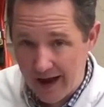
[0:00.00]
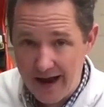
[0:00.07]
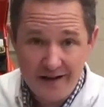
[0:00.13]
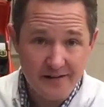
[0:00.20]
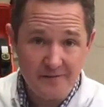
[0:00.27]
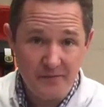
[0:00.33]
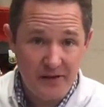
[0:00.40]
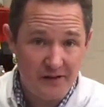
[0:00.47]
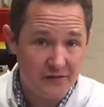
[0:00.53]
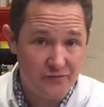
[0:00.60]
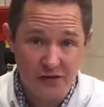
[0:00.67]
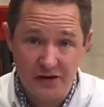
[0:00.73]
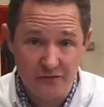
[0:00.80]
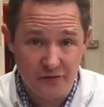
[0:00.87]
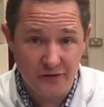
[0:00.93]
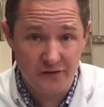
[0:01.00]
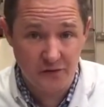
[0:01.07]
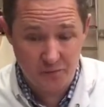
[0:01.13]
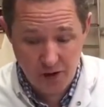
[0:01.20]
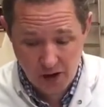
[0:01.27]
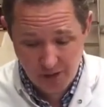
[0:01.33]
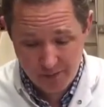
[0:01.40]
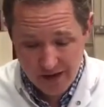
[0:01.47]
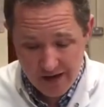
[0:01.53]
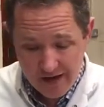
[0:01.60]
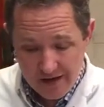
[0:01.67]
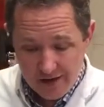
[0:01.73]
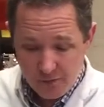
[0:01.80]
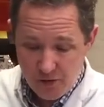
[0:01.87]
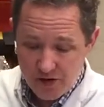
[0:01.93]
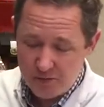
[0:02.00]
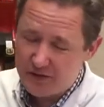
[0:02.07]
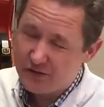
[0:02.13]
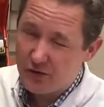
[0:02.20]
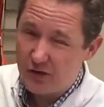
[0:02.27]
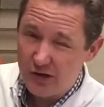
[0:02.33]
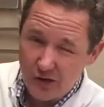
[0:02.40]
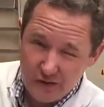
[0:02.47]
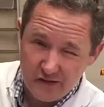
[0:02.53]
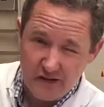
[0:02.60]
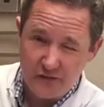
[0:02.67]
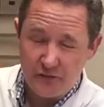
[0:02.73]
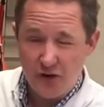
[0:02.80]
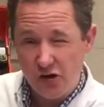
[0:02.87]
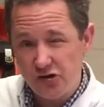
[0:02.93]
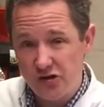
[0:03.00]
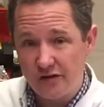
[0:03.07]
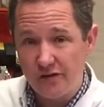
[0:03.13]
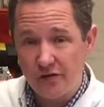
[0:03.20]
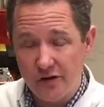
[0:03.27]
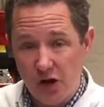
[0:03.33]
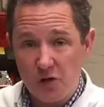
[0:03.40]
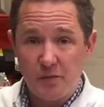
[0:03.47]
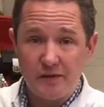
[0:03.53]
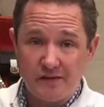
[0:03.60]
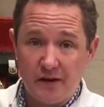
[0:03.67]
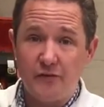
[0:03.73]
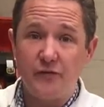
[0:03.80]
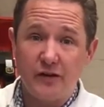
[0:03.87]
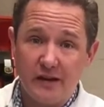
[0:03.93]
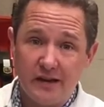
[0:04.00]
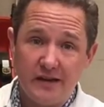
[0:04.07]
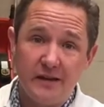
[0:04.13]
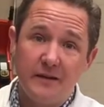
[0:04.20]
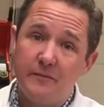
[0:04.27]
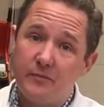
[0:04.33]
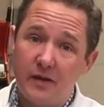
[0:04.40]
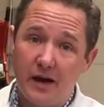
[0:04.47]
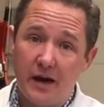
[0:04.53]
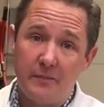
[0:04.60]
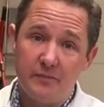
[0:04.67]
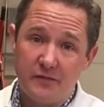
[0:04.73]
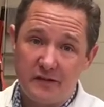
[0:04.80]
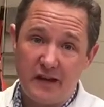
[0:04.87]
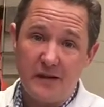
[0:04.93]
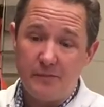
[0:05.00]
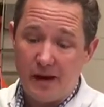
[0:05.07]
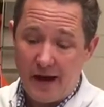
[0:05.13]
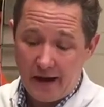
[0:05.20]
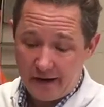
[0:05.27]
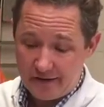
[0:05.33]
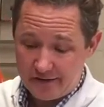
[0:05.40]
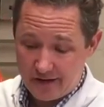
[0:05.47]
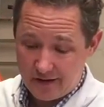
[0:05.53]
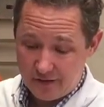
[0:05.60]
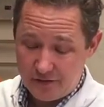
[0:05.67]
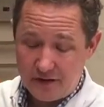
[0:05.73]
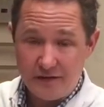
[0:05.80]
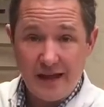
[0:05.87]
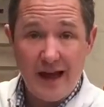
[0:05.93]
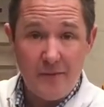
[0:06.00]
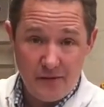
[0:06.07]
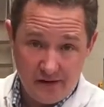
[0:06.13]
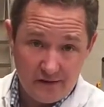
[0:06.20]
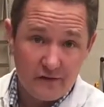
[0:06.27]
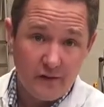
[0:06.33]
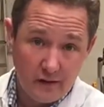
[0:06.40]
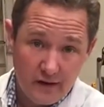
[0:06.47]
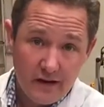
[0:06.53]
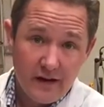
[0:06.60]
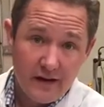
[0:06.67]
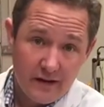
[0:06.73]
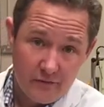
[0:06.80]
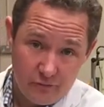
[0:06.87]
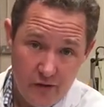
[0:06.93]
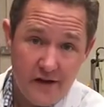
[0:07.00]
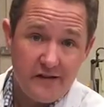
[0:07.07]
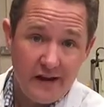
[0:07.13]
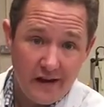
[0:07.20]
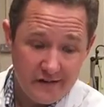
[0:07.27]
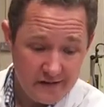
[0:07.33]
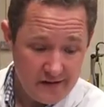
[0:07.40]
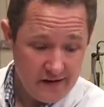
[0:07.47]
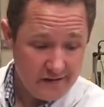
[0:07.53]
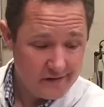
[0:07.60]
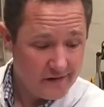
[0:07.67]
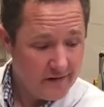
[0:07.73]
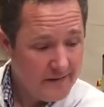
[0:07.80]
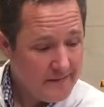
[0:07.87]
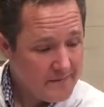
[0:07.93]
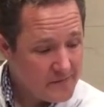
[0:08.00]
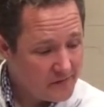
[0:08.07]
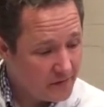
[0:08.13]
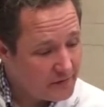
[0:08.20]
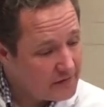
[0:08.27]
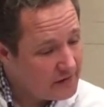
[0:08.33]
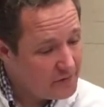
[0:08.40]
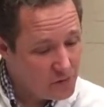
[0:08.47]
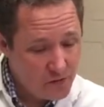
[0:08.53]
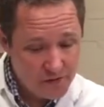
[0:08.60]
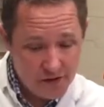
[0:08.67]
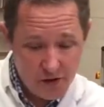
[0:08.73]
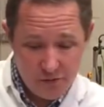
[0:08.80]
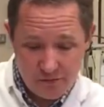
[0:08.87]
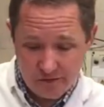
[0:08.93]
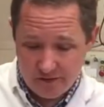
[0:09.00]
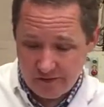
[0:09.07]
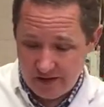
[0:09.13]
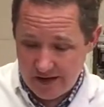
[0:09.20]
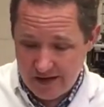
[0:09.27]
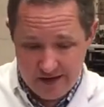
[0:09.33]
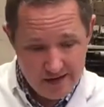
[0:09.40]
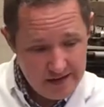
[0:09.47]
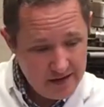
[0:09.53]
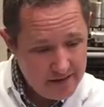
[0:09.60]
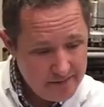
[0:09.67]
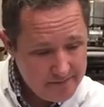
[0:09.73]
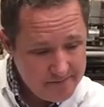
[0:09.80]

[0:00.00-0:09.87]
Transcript: and it's really, really superb. Whether we'll do a loose leaf version, I don't know, but definitely tea bags, and I think that is ready as it is. So I think of all of those, I